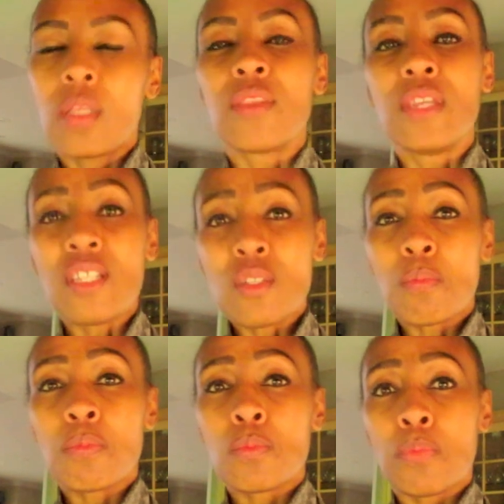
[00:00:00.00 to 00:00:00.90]
This
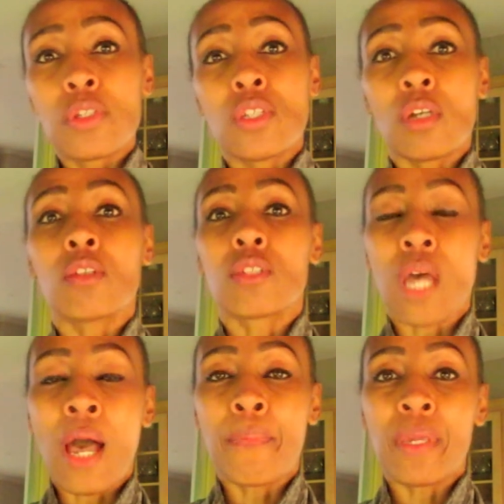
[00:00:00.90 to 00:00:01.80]
particular
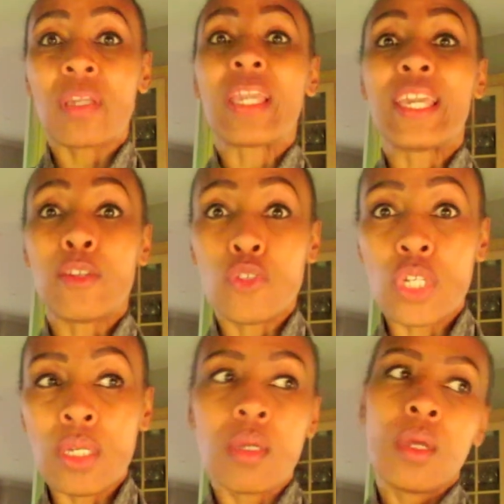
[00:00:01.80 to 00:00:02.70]
topic,
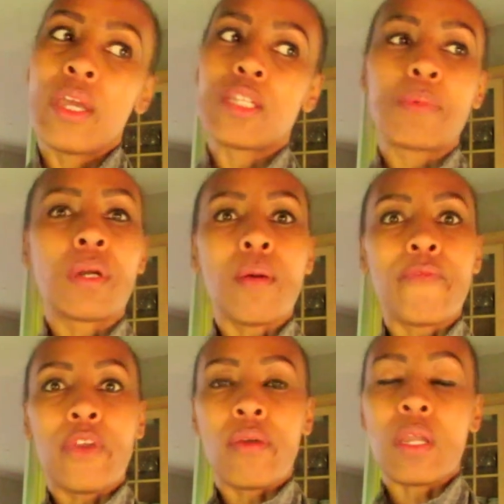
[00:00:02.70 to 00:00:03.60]
energy, has
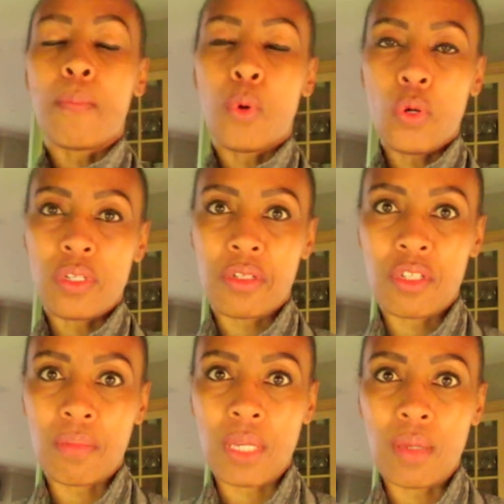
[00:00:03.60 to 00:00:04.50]
become very important
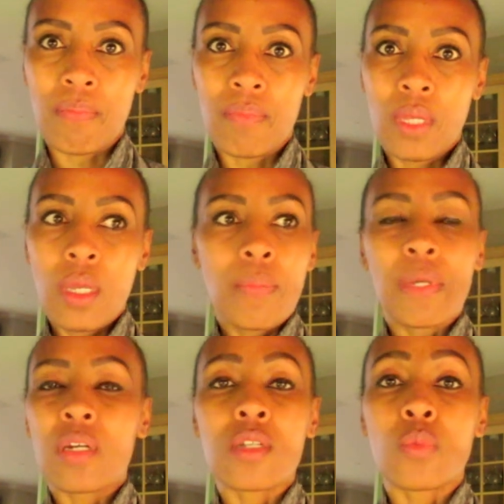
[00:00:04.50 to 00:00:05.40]
to me
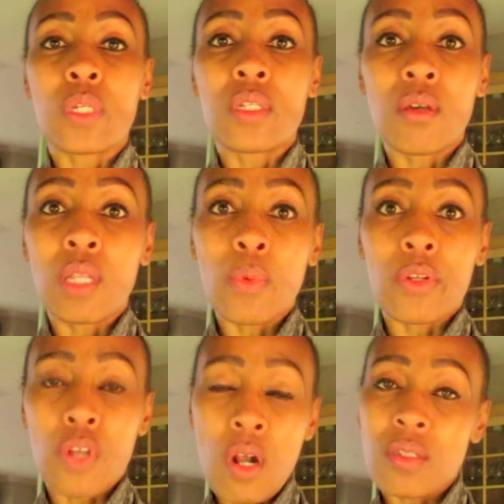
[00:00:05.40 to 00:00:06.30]
because when dealing
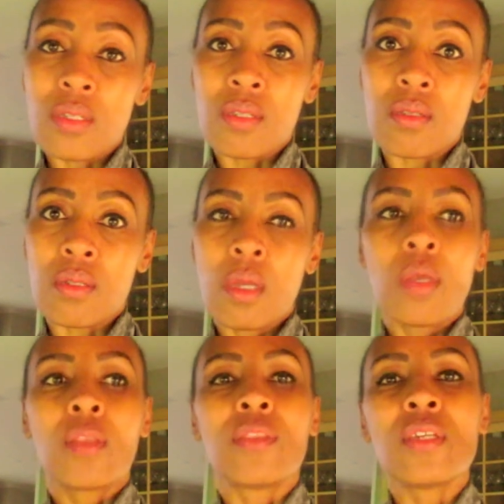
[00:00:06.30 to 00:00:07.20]
with narcissists,
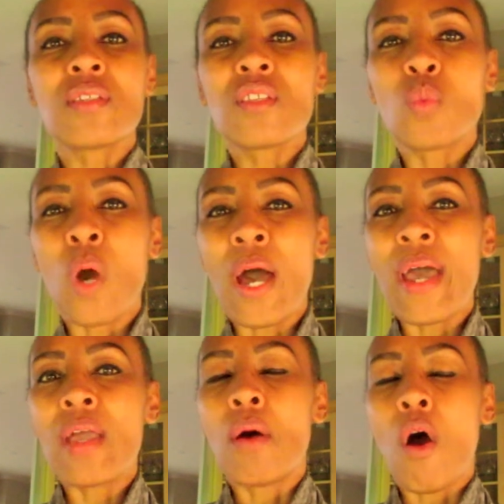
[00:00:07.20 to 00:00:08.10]
this is
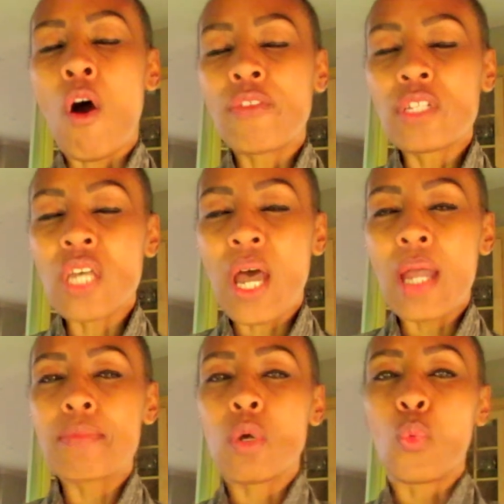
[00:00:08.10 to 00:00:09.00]
why
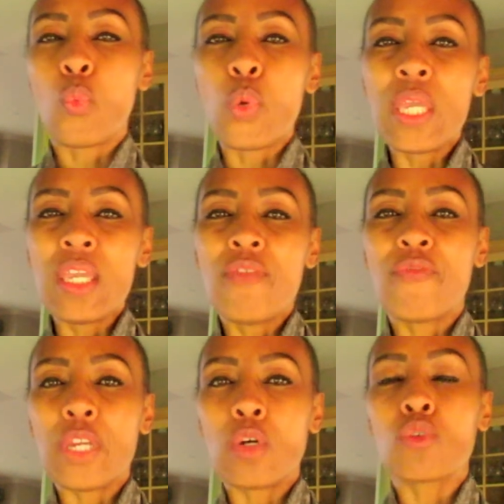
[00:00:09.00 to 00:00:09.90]
oftentimes we
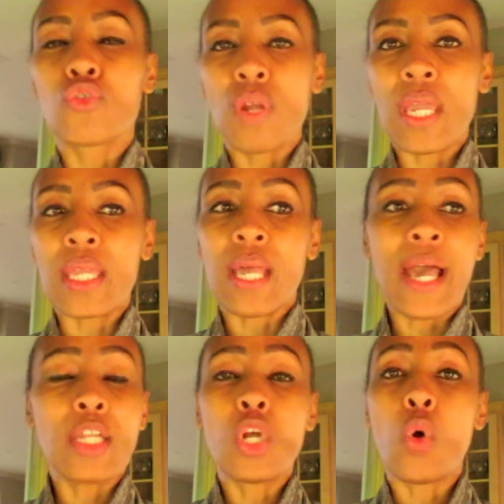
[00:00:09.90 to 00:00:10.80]
feel drained.
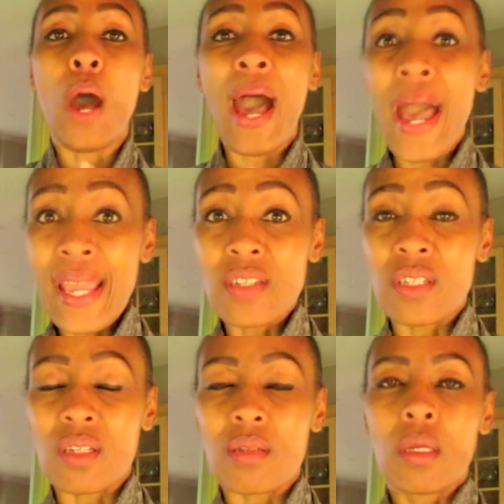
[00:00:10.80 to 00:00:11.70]
I know I
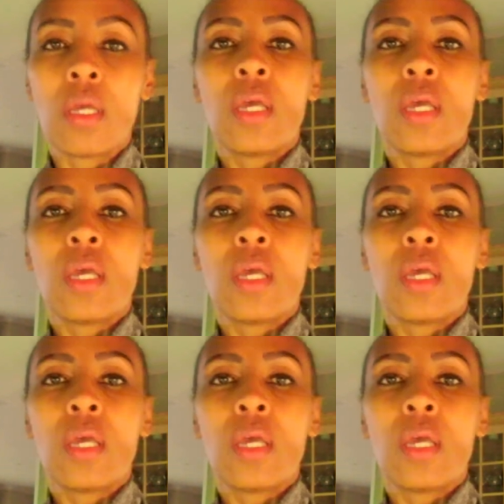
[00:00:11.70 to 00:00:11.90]
did.